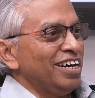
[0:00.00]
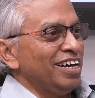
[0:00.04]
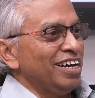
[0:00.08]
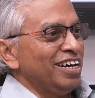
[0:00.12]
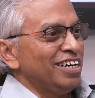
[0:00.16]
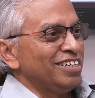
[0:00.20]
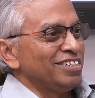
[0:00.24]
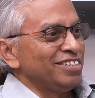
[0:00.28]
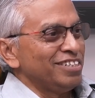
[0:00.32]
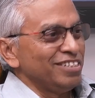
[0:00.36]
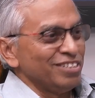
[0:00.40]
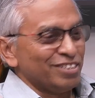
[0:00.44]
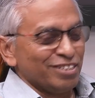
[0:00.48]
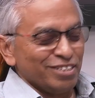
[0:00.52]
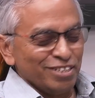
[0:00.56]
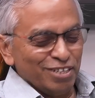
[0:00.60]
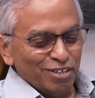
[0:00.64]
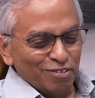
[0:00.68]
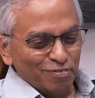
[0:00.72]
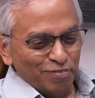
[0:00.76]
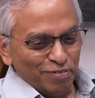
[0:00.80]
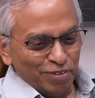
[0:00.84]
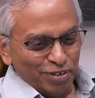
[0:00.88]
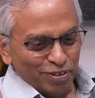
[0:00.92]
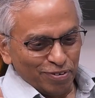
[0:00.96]
And this
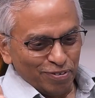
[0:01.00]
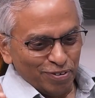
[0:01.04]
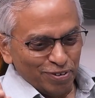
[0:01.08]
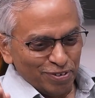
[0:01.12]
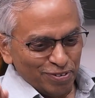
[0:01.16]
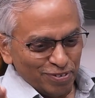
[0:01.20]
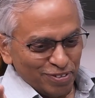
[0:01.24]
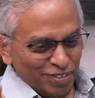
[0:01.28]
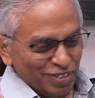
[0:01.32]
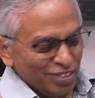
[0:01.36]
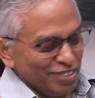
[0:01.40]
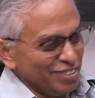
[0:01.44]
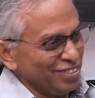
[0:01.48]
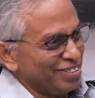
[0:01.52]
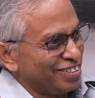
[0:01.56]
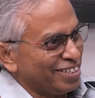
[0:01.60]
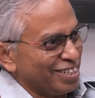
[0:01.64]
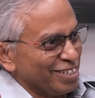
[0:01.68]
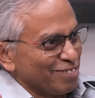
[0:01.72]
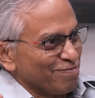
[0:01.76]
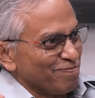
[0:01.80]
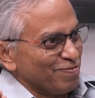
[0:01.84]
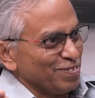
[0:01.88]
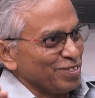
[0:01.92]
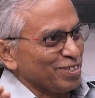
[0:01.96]
year we'll go to
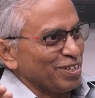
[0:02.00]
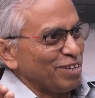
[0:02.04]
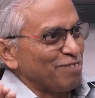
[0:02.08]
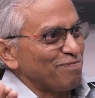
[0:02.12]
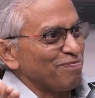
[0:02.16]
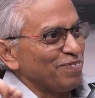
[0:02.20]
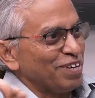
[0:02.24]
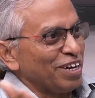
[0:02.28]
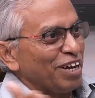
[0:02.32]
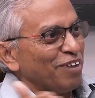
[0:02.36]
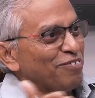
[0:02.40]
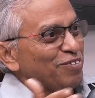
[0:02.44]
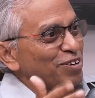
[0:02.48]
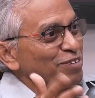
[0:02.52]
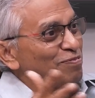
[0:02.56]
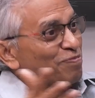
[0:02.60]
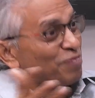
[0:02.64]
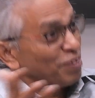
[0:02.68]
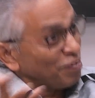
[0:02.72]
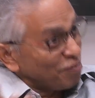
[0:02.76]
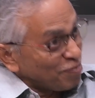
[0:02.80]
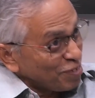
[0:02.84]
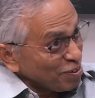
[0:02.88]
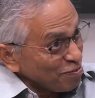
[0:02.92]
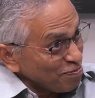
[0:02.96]
36%, but I want
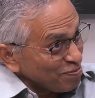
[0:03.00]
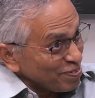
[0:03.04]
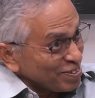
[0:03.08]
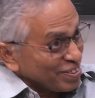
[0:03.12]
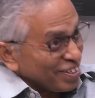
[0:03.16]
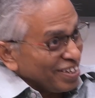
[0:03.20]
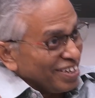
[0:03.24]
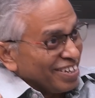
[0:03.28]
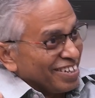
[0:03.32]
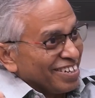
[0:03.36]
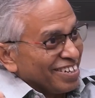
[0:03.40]
50%.